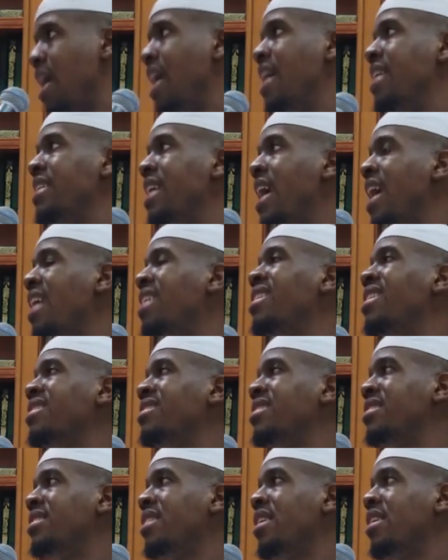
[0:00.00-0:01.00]
And not
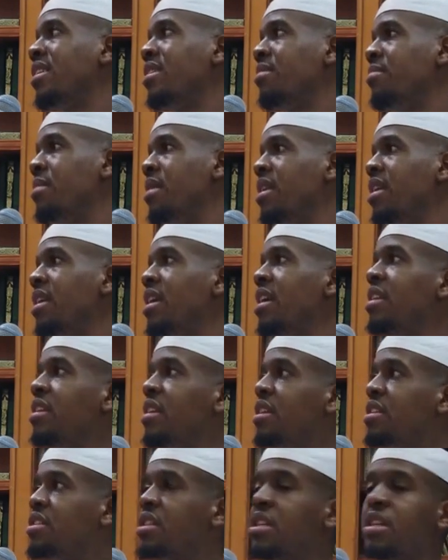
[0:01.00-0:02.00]
necessarily meaning
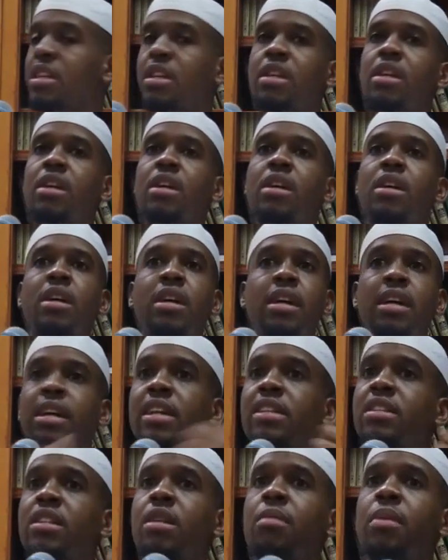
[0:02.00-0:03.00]
initially, it
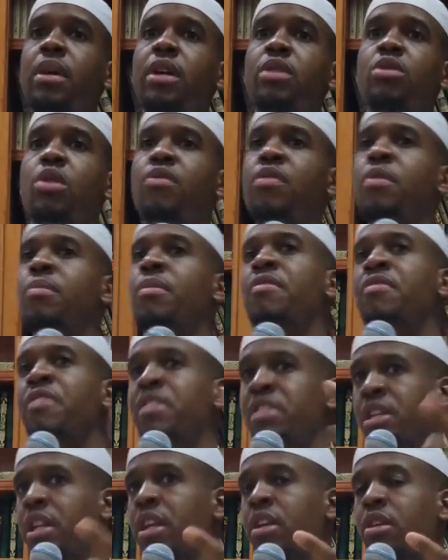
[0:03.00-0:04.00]
isn't obligatory for him to
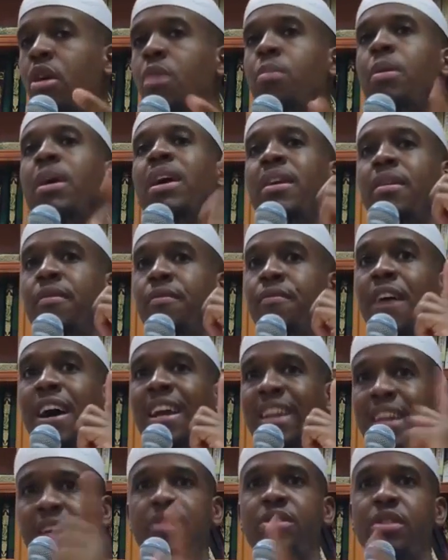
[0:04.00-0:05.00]
physically go, but
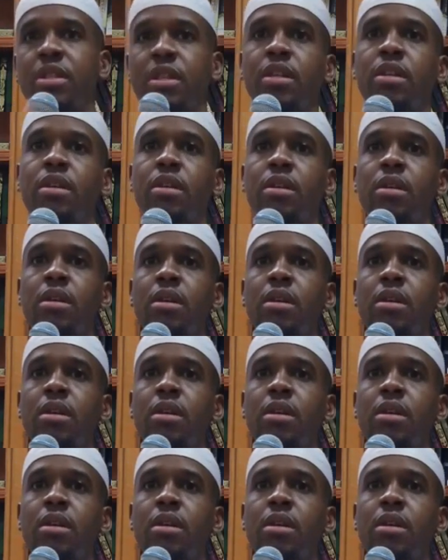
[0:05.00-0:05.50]
financially.